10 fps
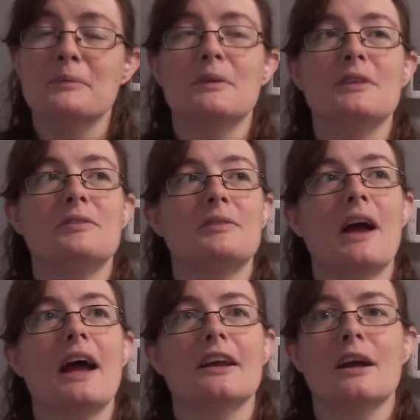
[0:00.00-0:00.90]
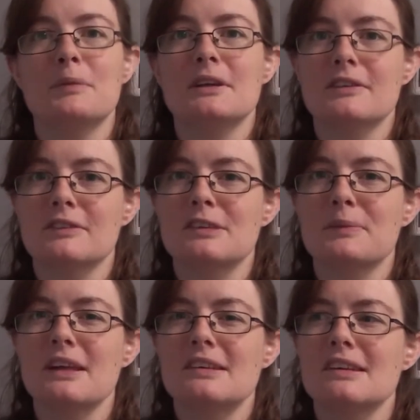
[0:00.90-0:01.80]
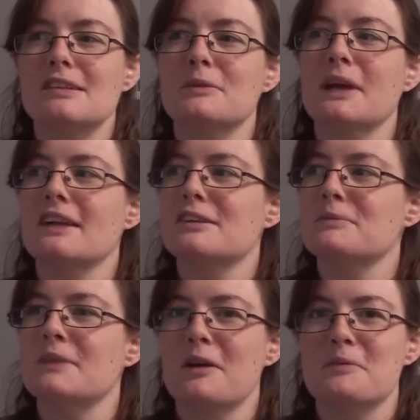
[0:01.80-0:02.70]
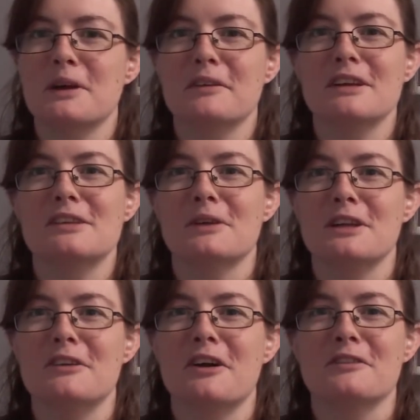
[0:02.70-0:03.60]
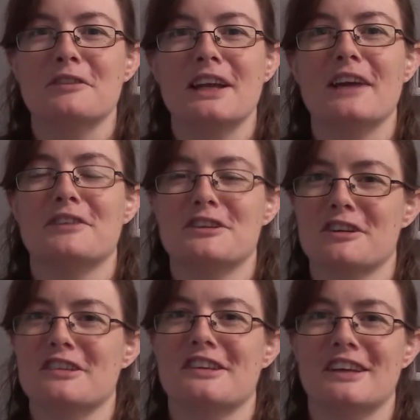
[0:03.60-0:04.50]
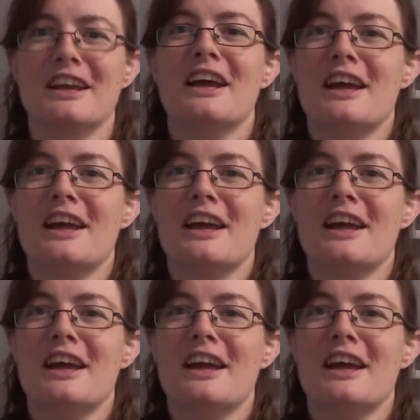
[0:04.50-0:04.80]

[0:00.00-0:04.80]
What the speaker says: We've had a couple of different spaces and we had some down periods where you kind of really have to trust that